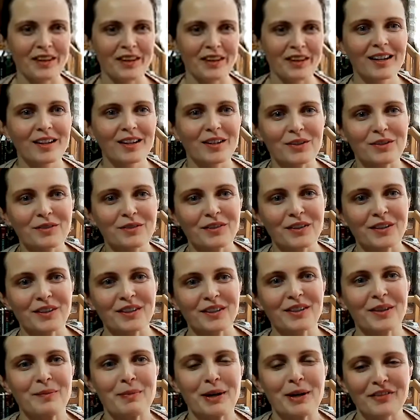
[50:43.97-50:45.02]
you for
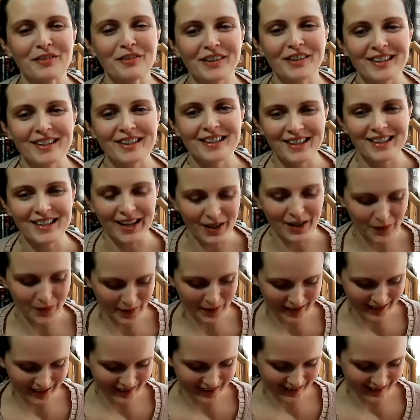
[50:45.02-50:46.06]
the perfect
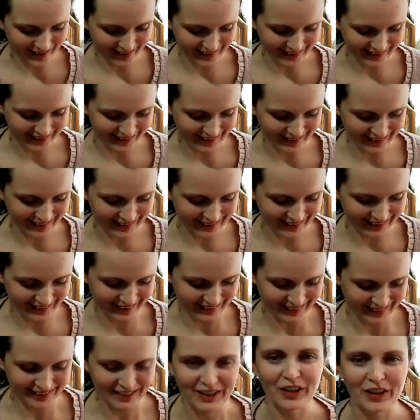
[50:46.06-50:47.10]
segue, and
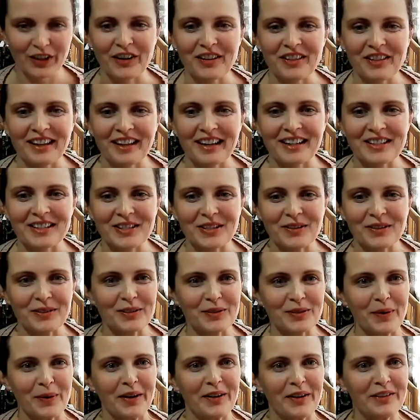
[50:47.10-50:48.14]
Gur thanks you
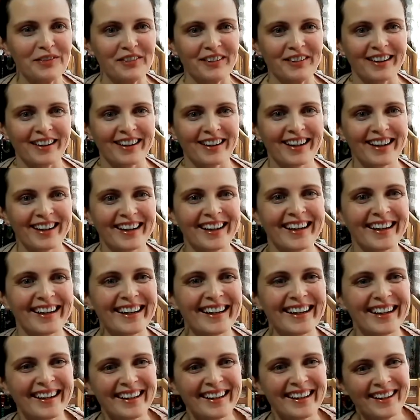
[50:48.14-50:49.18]
as well for
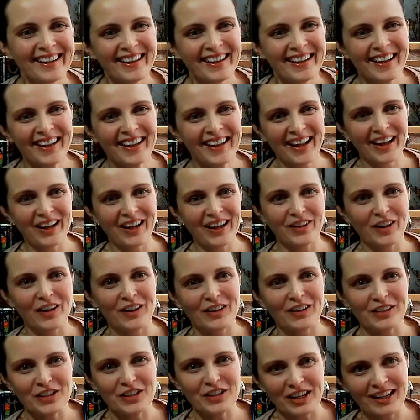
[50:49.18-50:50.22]

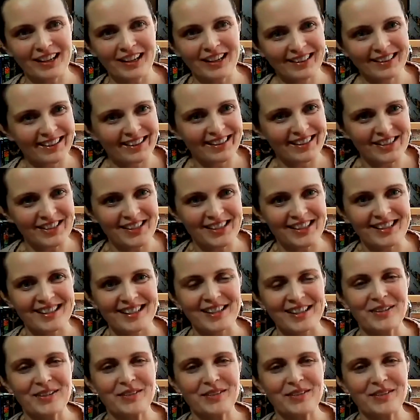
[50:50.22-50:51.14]
acknowledging that she's in the